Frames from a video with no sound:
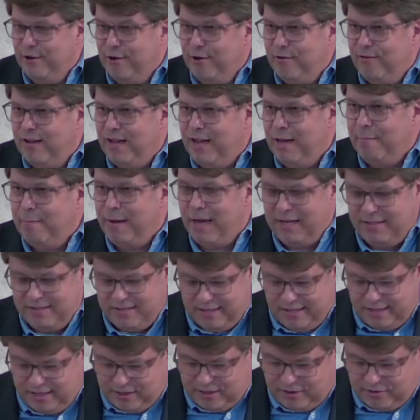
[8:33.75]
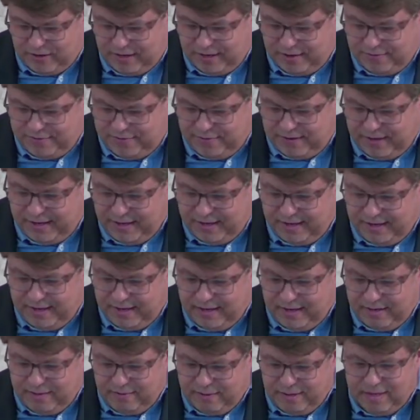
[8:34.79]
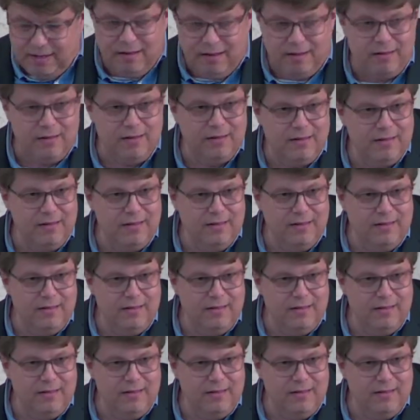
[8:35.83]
of an amazing tree thinking, well,